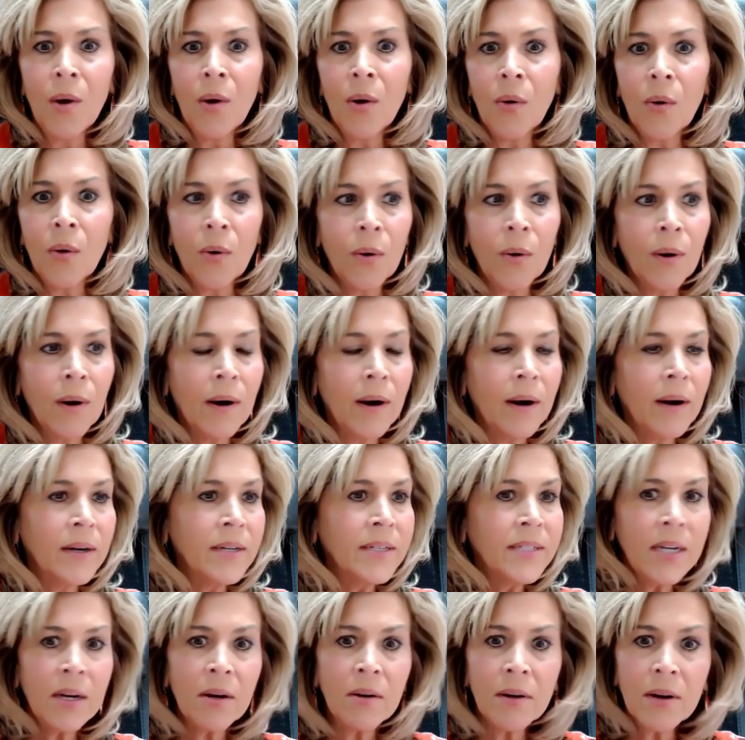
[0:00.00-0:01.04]
or
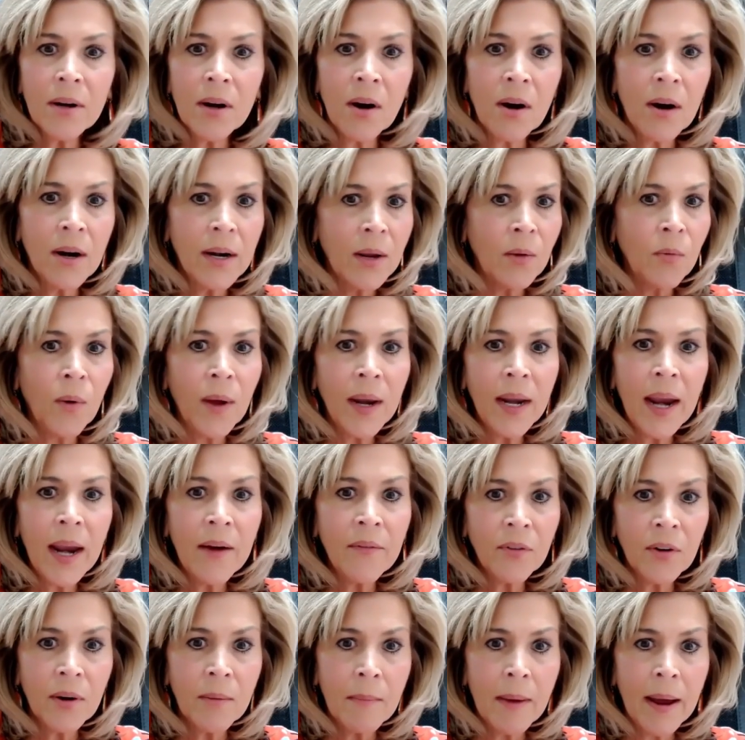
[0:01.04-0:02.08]
Darren Hardy, whatever
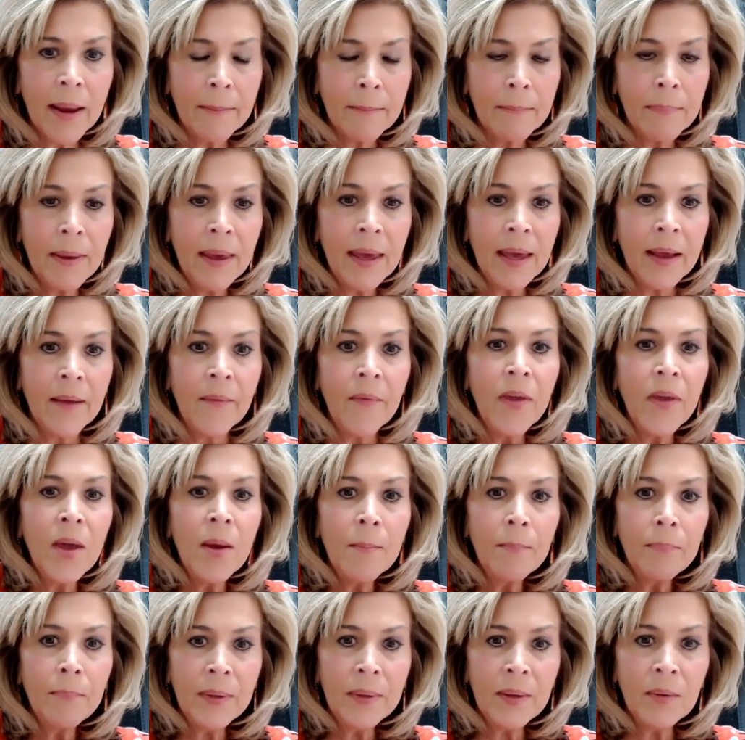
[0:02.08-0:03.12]
it might be
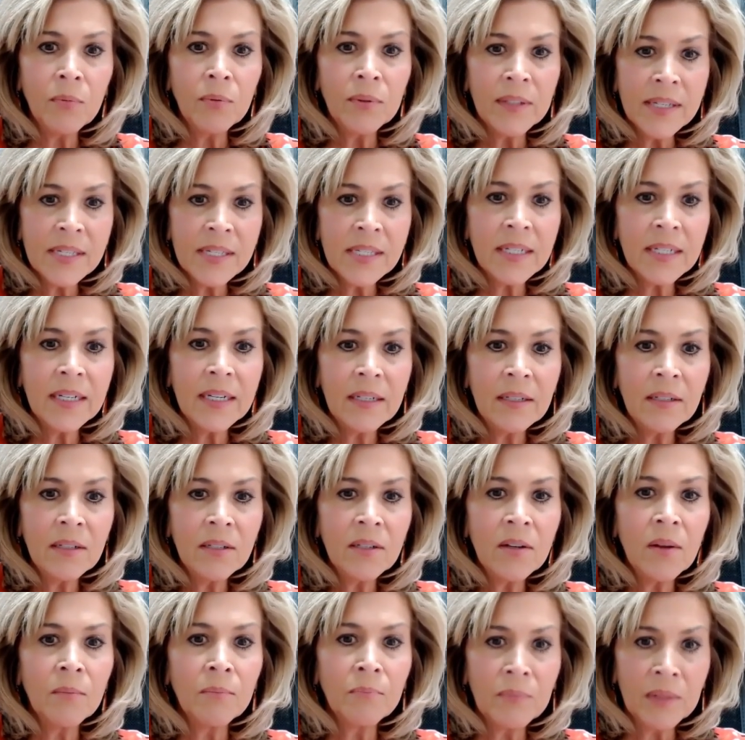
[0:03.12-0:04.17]

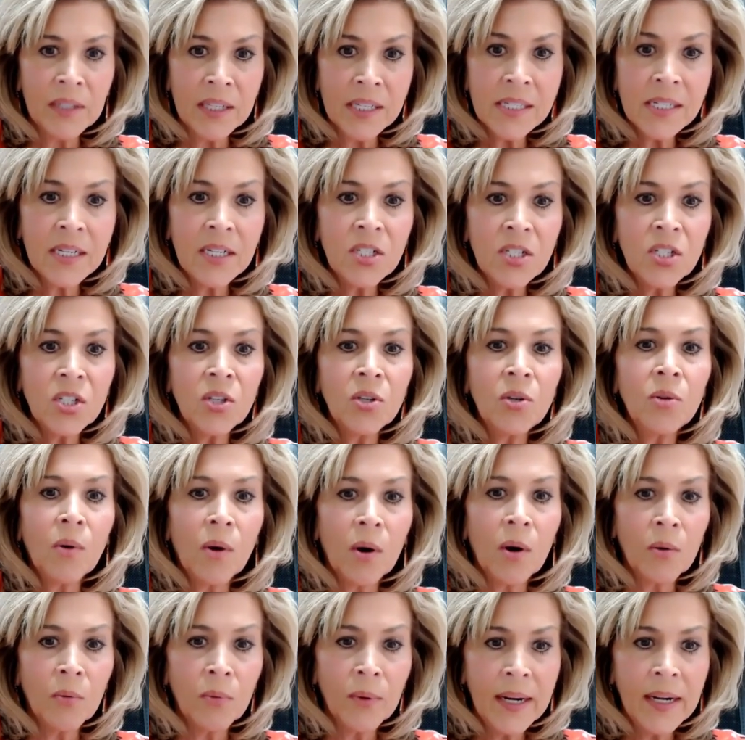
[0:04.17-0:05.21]
listening to
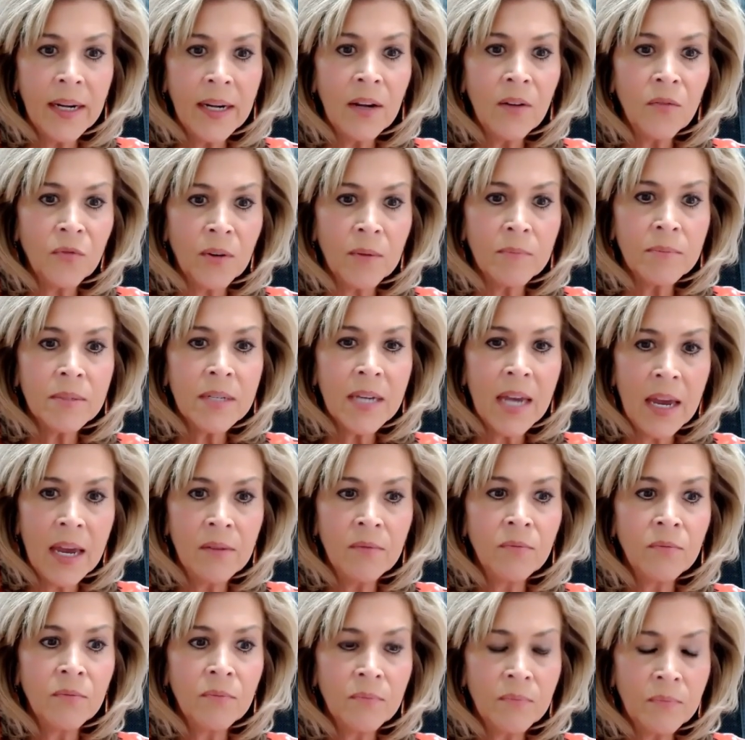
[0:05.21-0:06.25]
or reading from
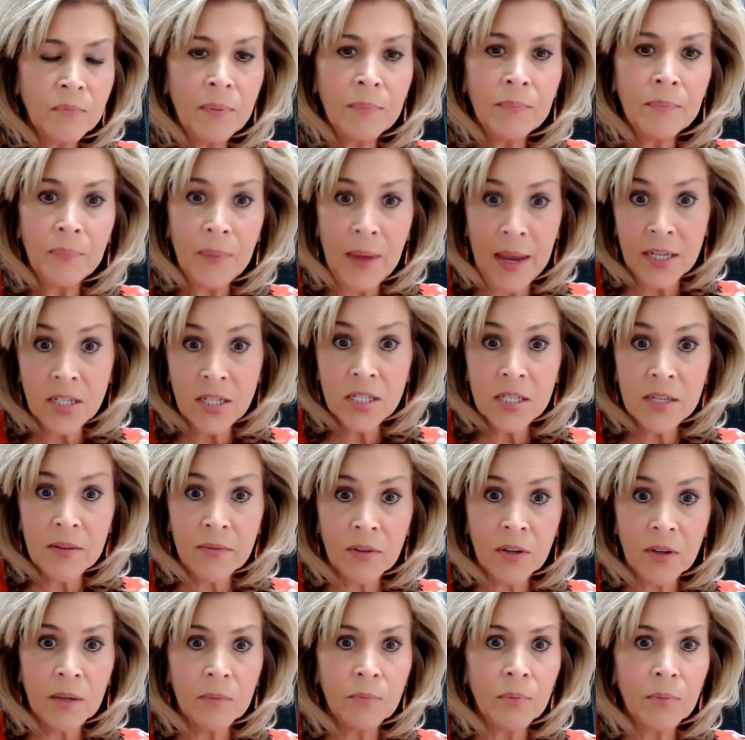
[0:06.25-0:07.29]
10 pages of a
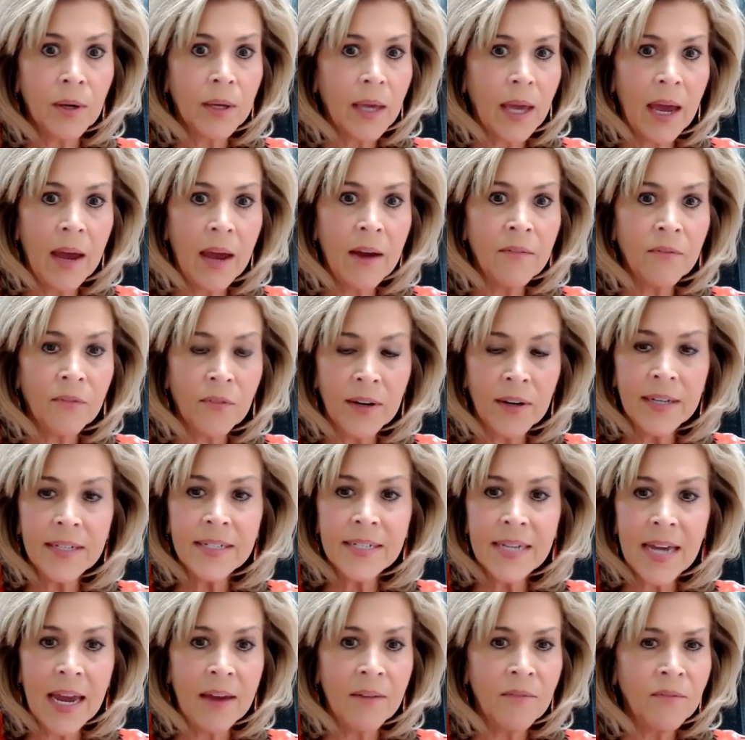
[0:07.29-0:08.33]
good book every
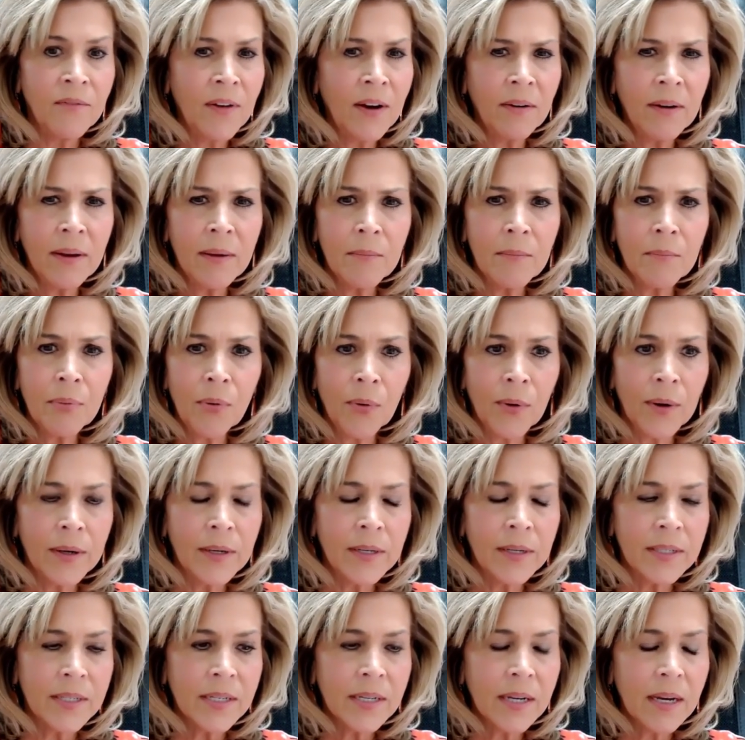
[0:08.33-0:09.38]
day. Very
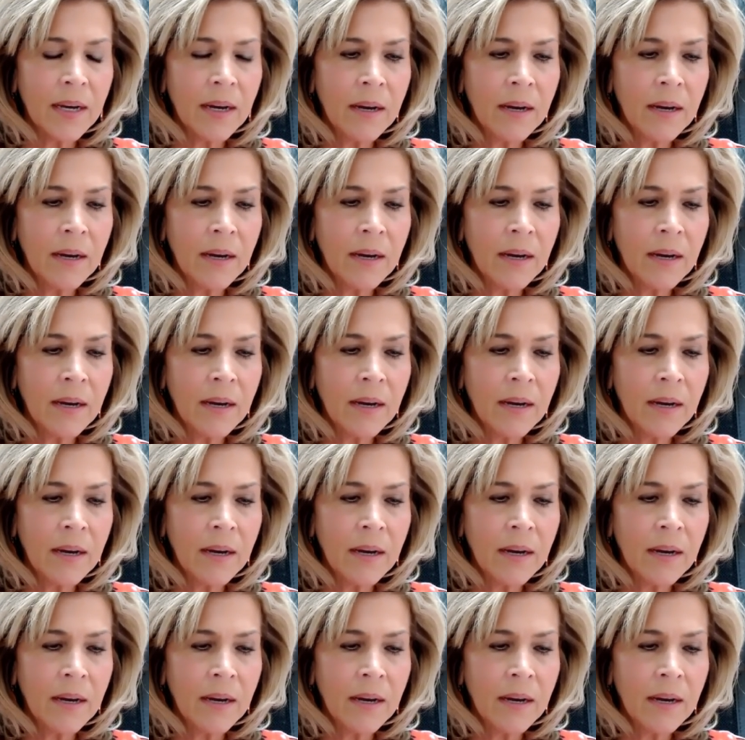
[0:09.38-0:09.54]
important.